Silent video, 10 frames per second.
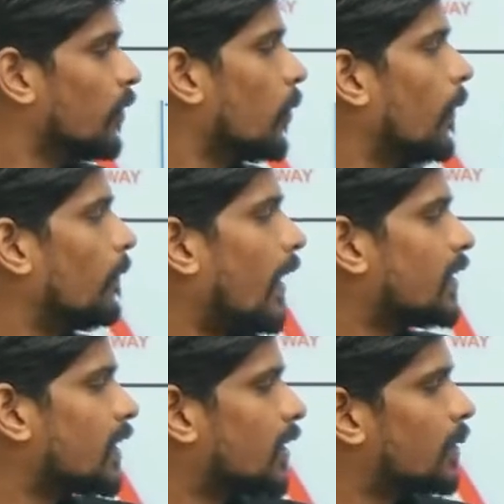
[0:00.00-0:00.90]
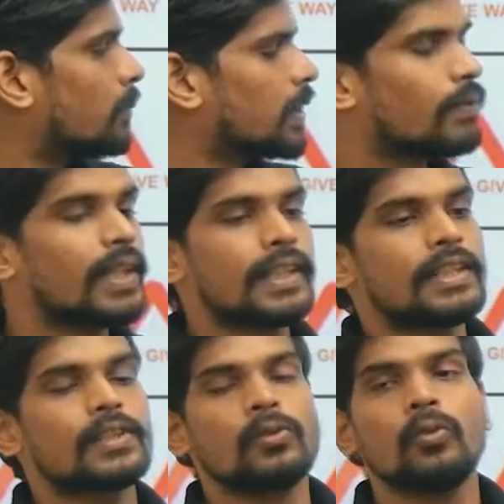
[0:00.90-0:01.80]
you will find such symbols where
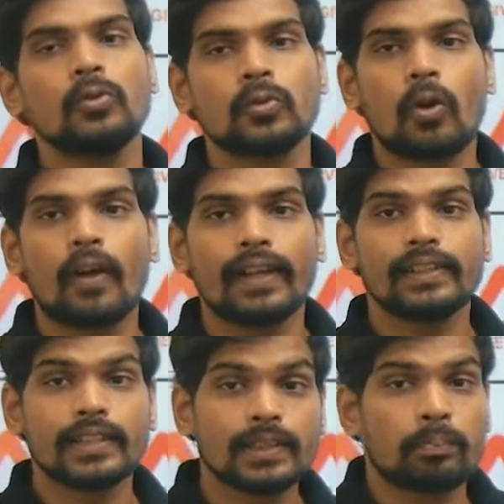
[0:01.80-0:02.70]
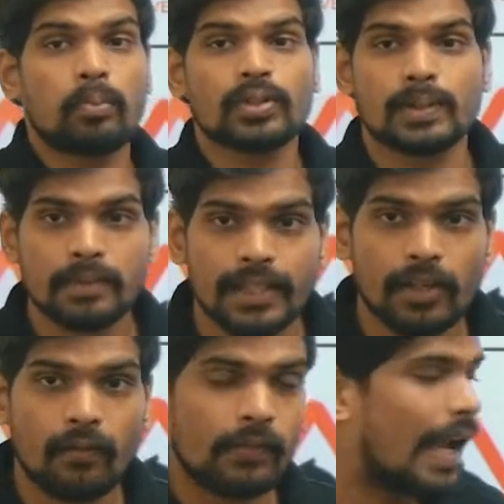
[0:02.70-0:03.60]
there is loose rock and there is a
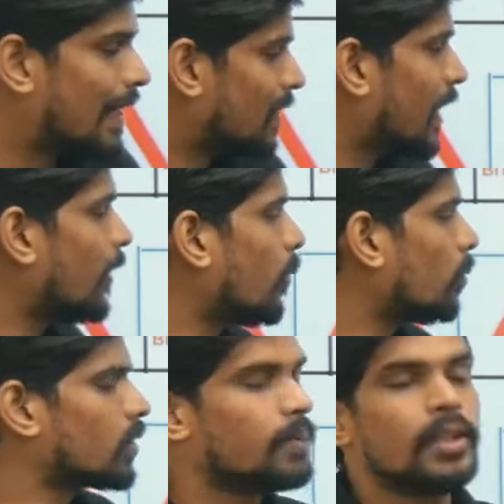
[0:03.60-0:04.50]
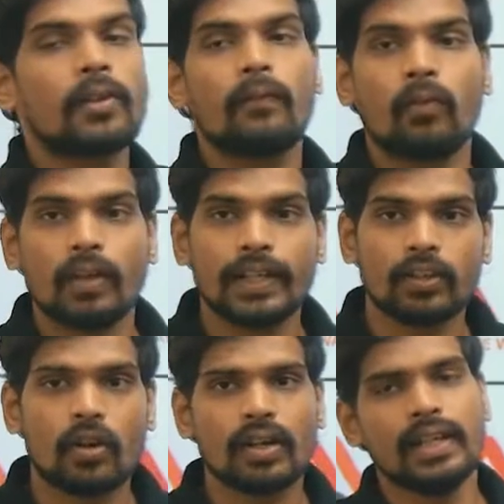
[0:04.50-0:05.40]
possibility of landslide or possibility of
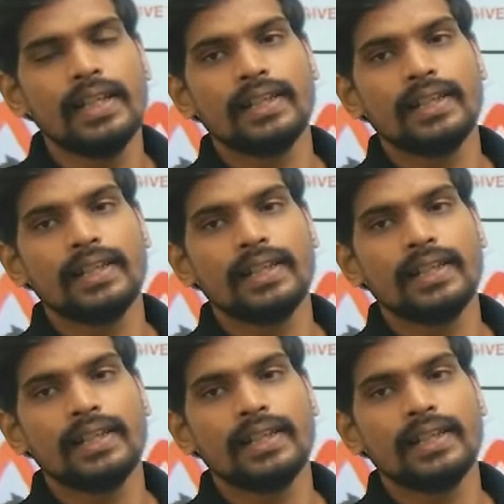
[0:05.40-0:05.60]
falling rock.